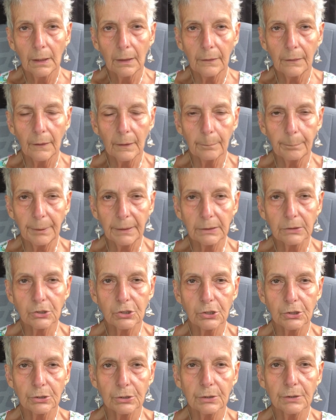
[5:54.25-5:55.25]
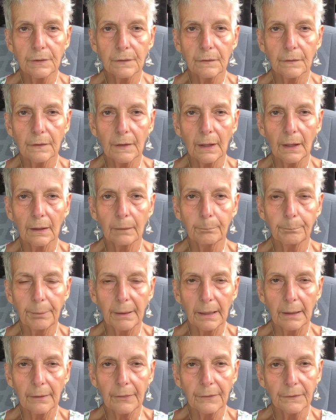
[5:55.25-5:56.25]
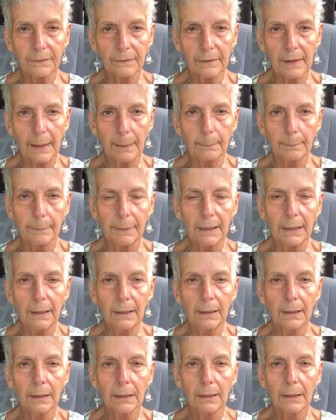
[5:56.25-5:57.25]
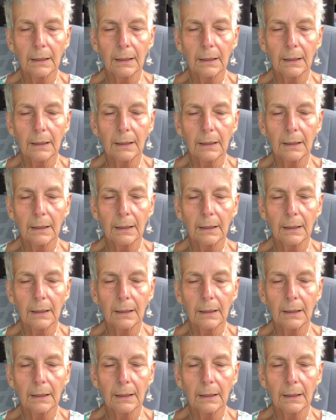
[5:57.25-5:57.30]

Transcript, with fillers: the pictures that Beth sent me.